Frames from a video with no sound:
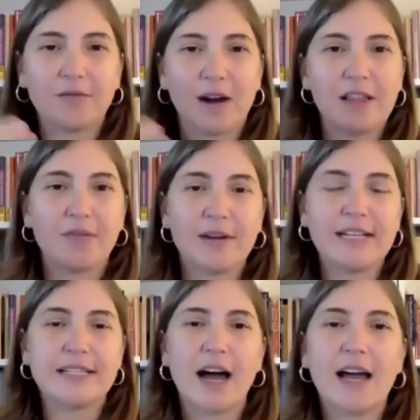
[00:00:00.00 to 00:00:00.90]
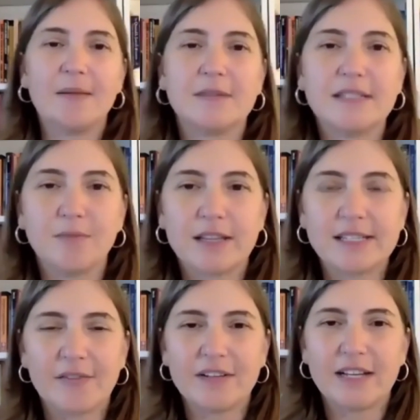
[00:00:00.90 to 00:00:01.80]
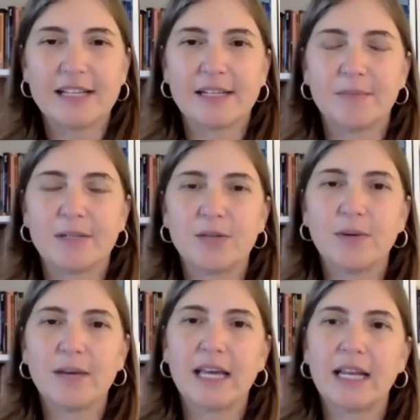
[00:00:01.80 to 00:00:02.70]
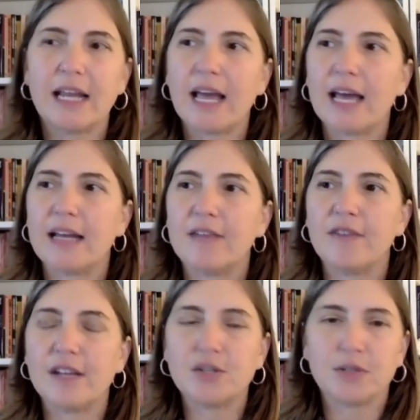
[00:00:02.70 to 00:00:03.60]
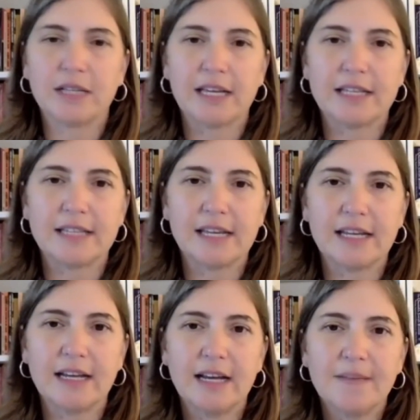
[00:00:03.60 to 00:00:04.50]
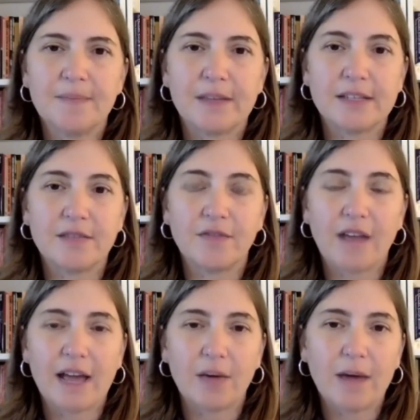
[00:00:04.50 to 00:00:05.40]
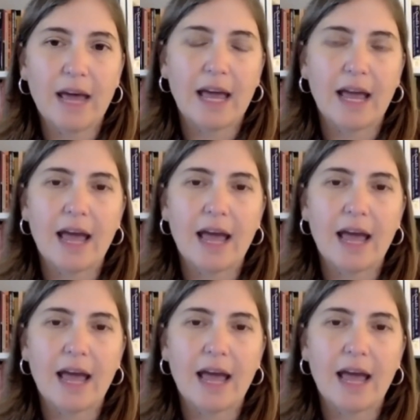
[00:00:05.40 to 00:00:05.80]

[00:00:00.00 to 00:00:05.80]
right, 3 times with 7 days in between, and eventually it did fly away.